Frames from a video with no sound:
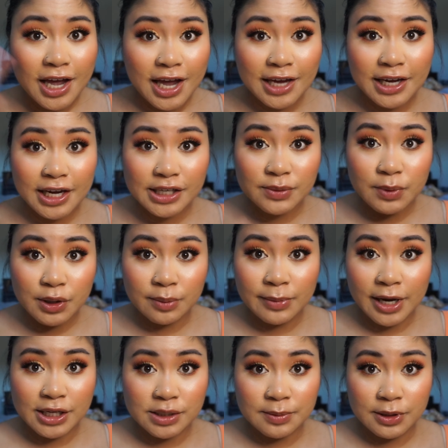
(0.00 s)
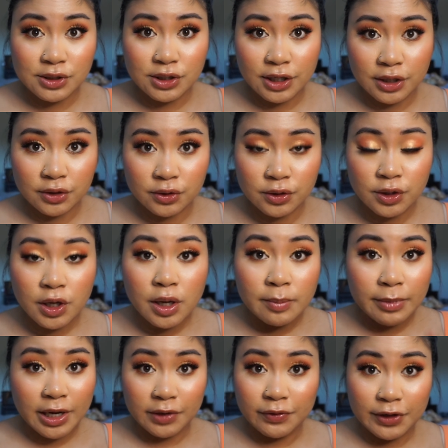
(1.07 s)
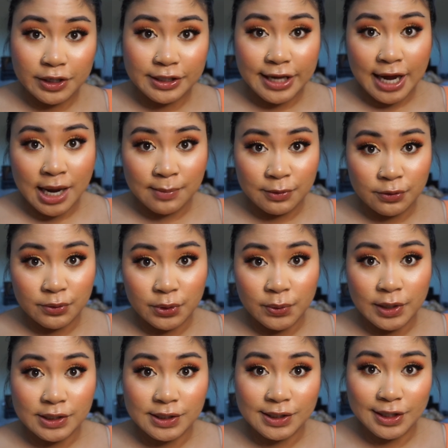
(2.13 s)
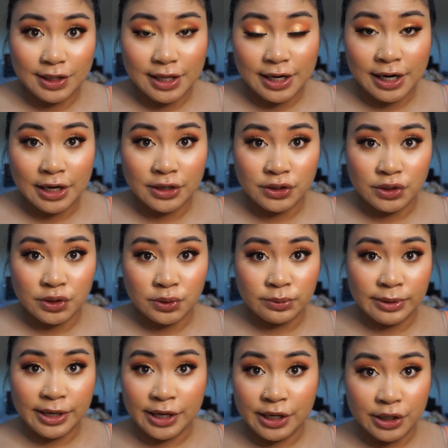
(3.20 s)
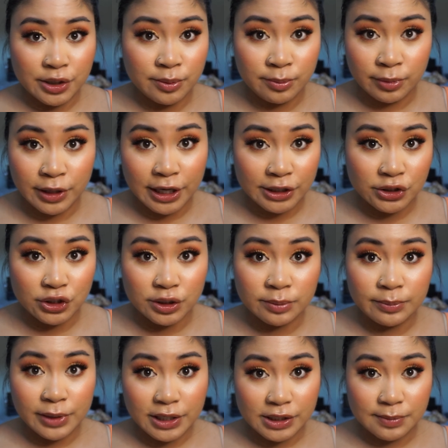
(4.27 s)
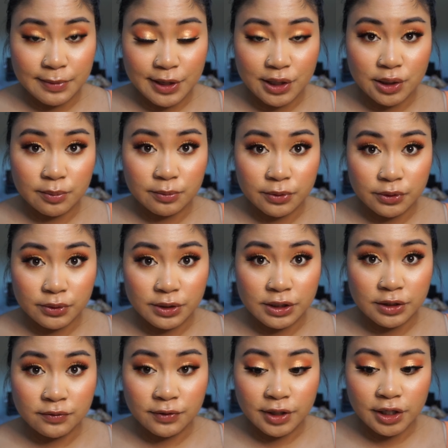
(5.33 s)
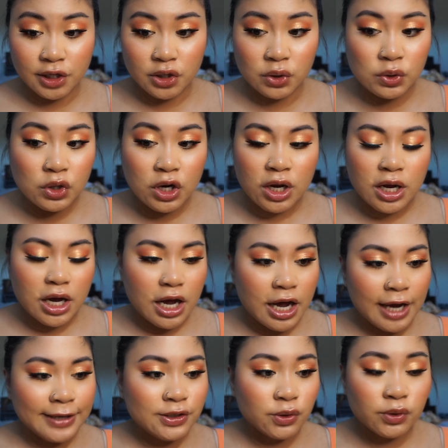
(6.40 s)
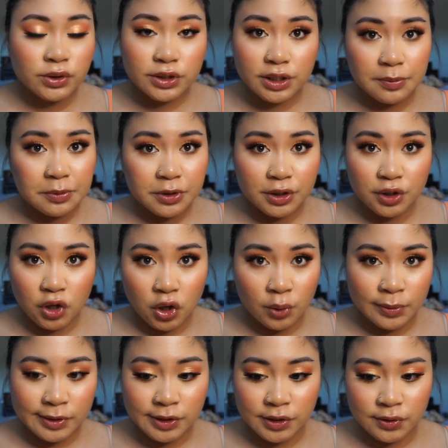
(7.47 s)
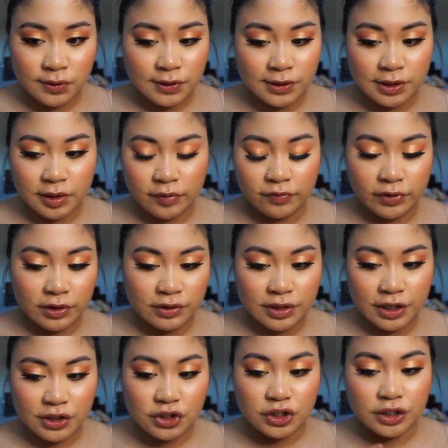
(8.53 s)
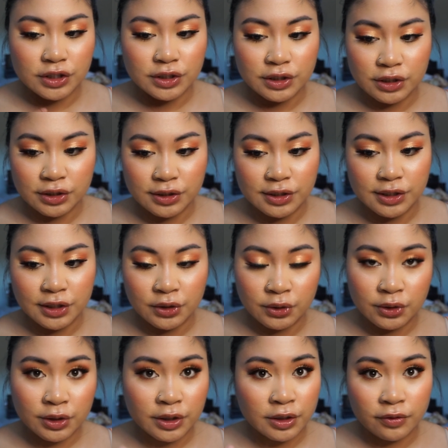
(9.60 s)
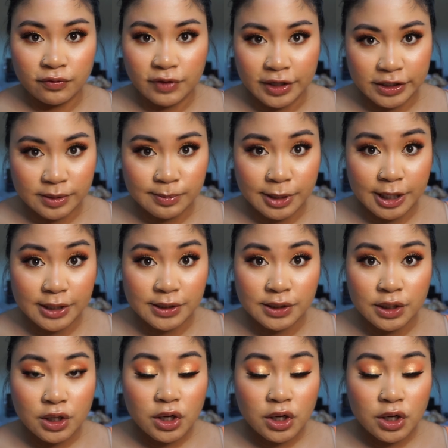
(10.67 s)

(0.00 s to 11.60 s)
Hi guys, welcome back to my channel. My friend Abby requested that I do a complexion base makeup routine video. I don't typically always use the same foundation, concealer, face base,